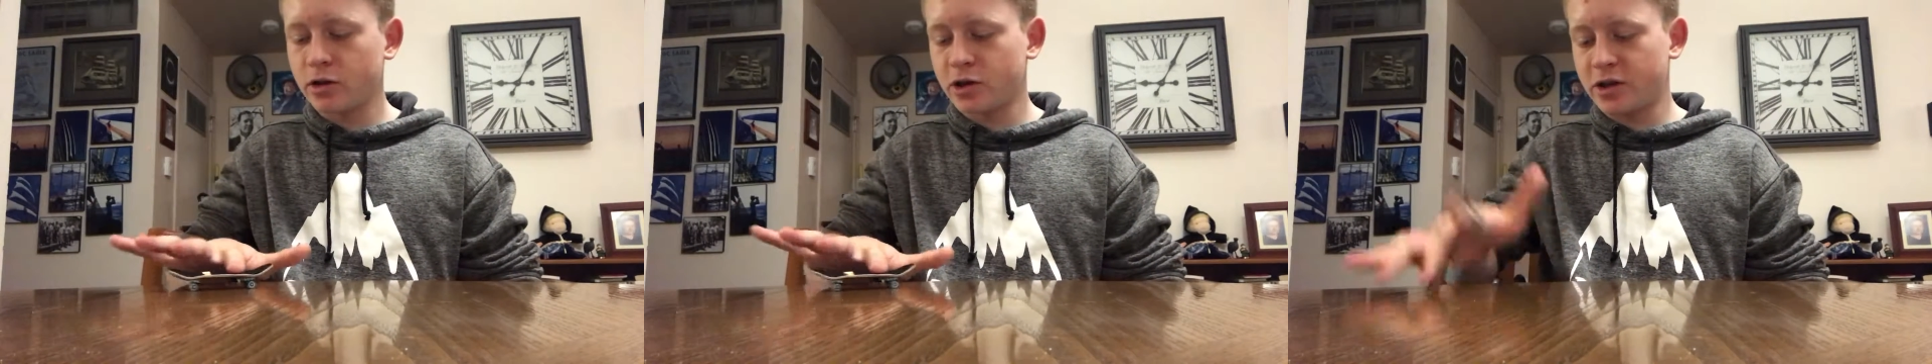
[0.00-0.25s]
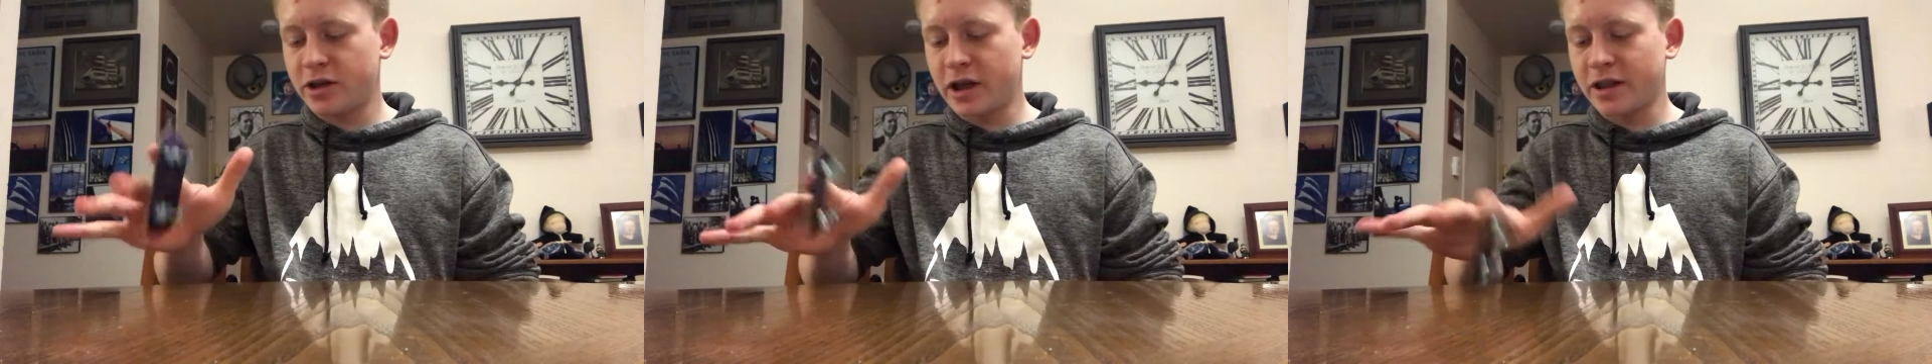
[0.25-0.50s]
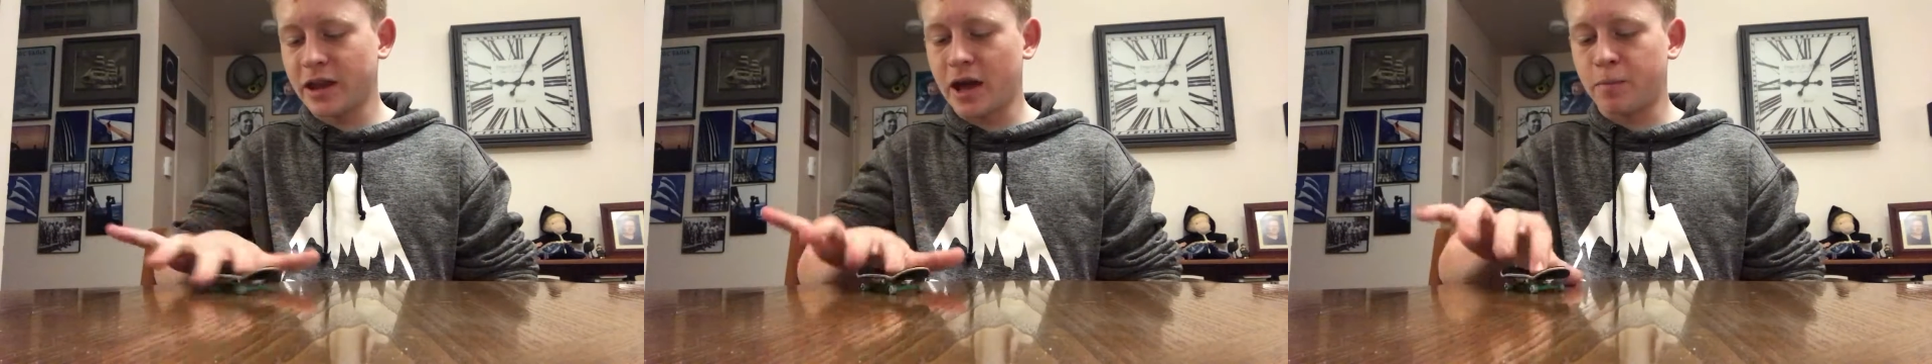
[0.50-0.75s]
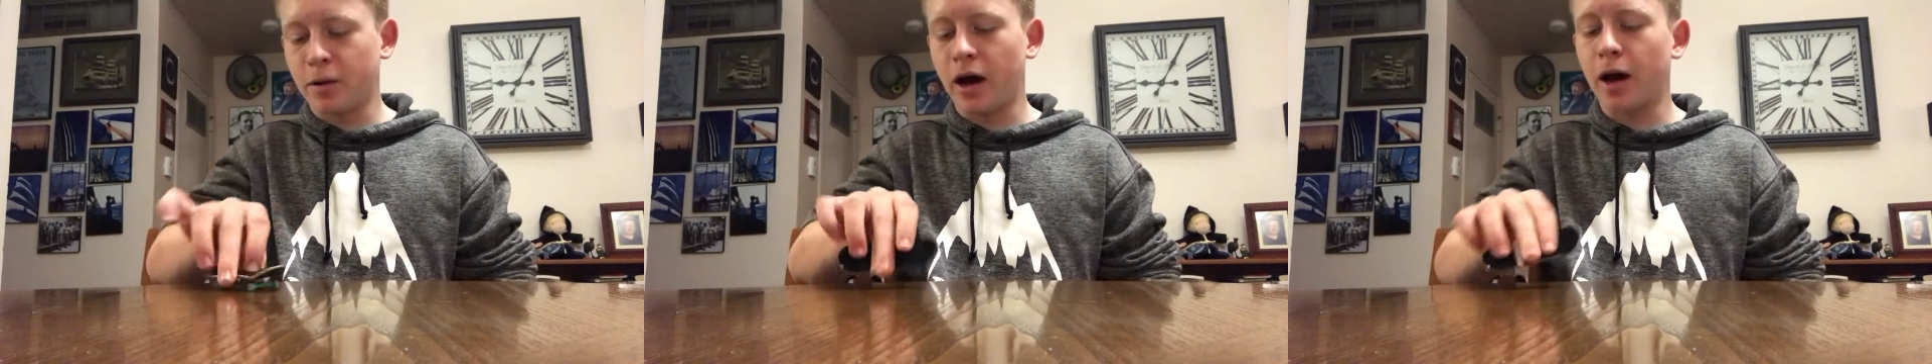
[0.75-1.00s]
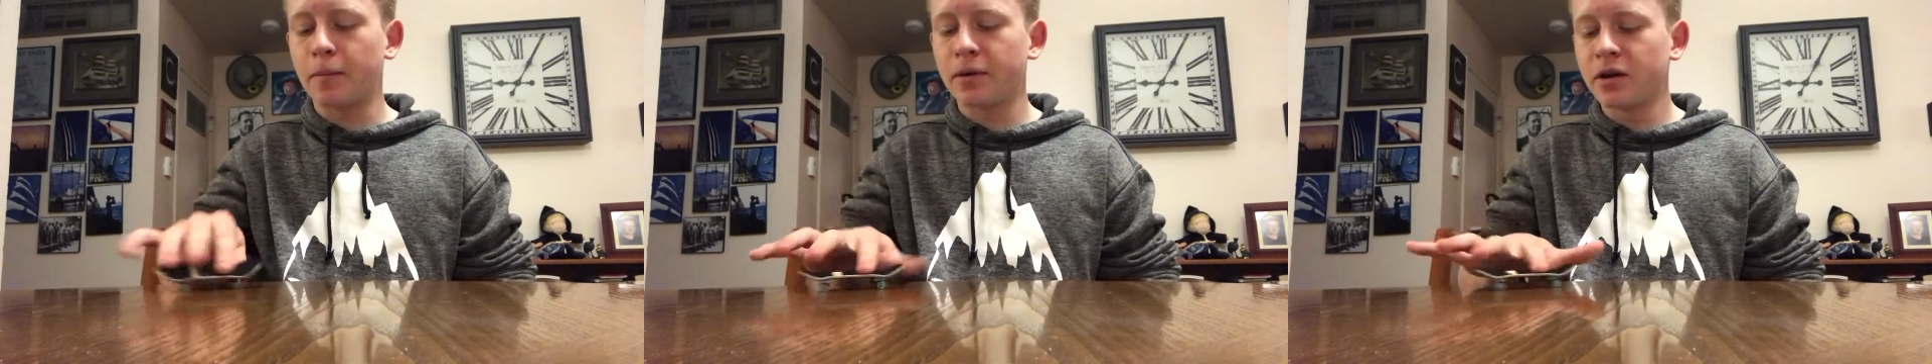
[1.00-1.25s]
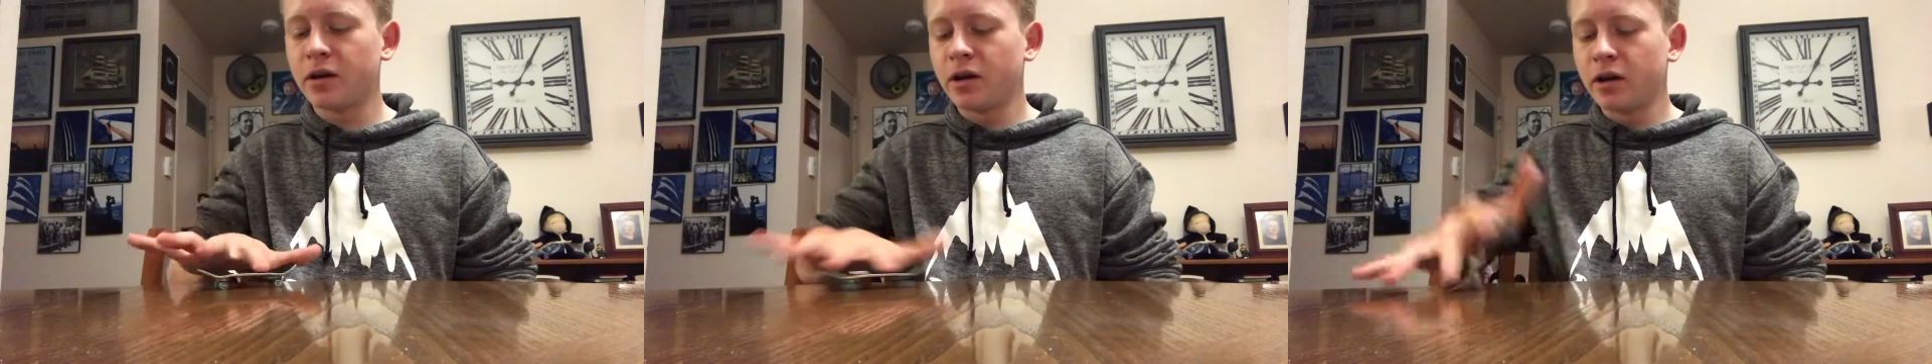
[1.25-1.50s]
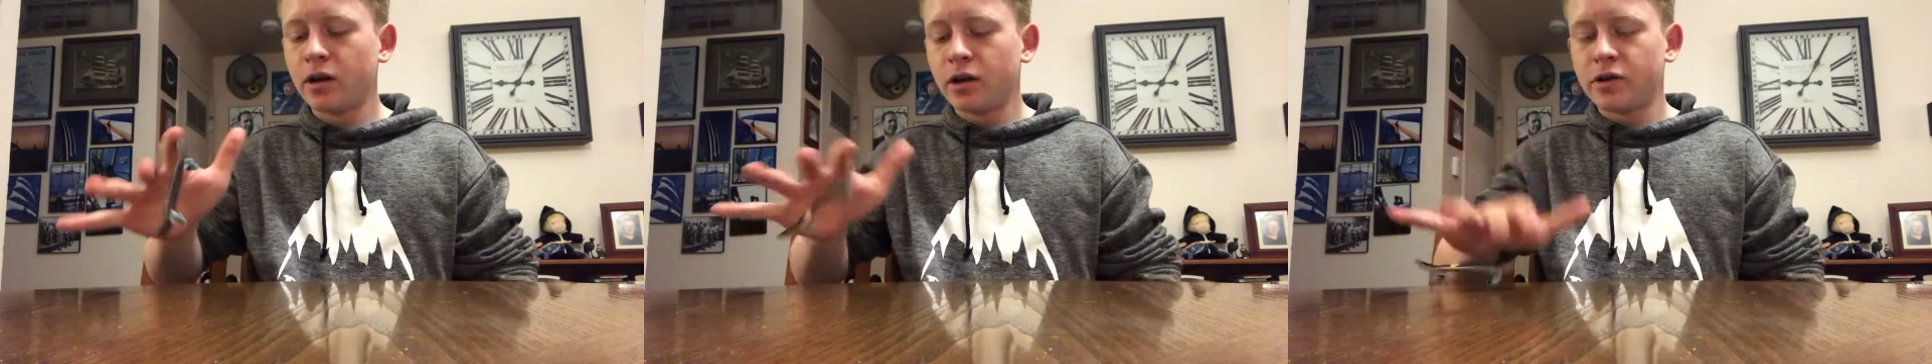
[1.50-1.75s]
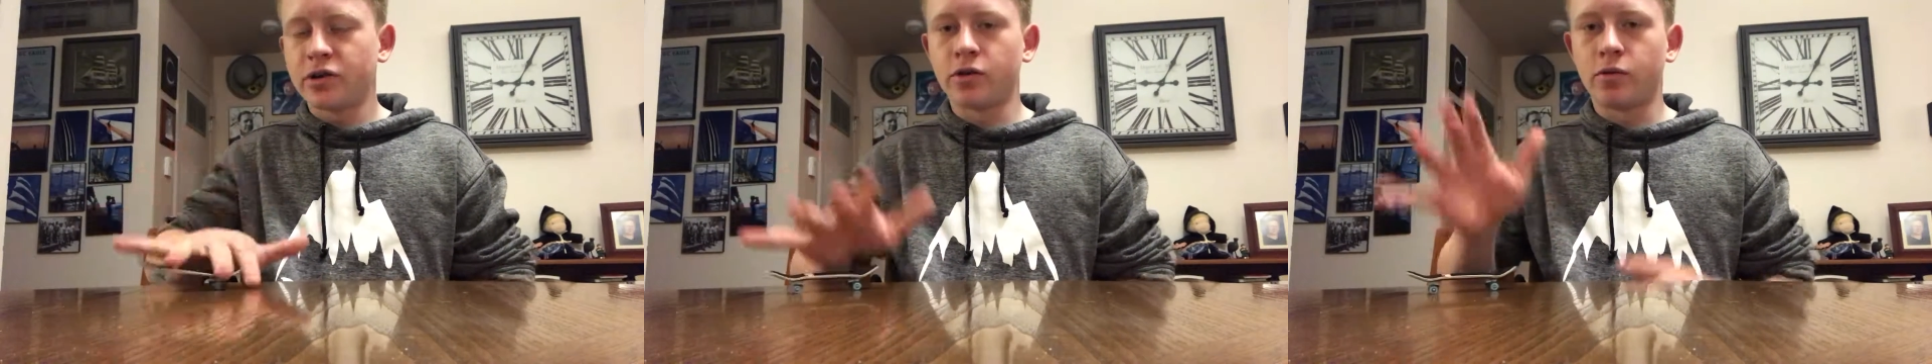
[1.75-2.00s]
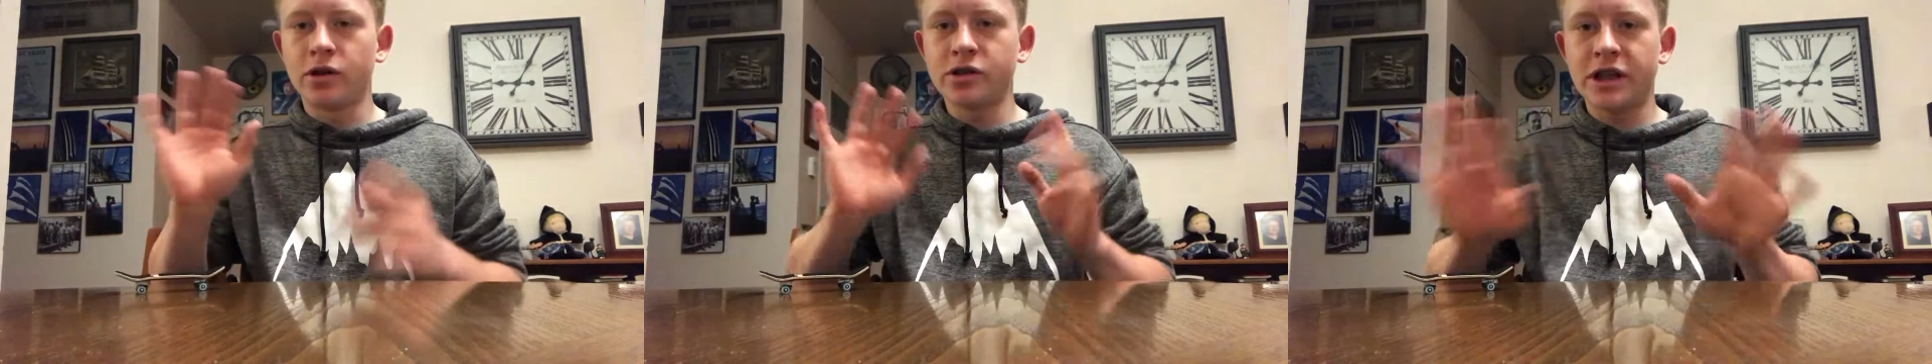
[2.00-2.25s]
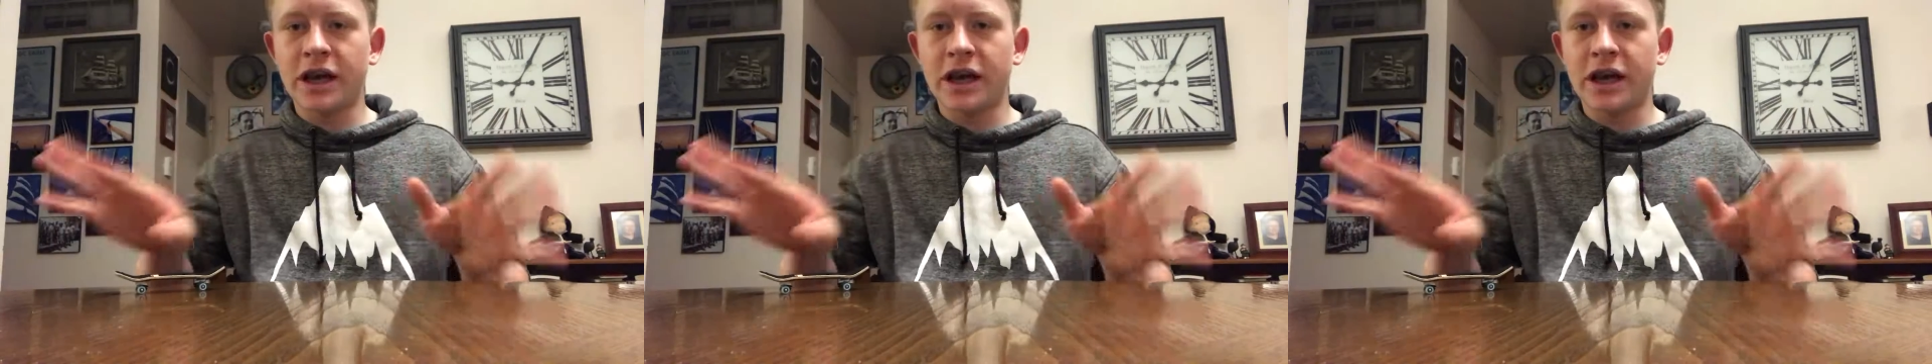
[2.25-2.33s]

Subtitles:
Just get that pop. So once